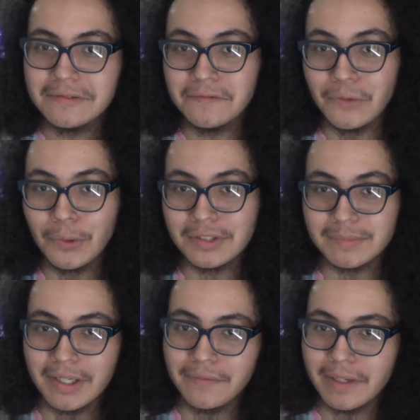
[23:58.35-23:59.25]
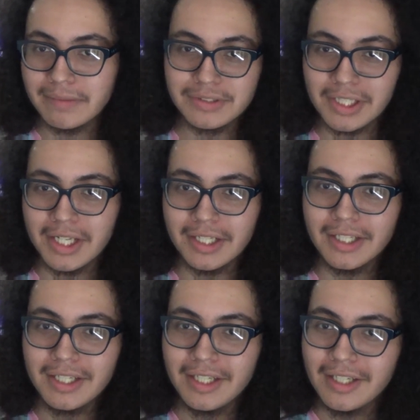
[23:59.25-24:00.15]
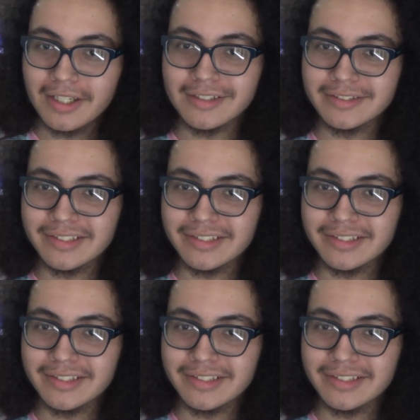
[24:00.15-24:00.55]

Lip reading: 4 is my favorite gen, because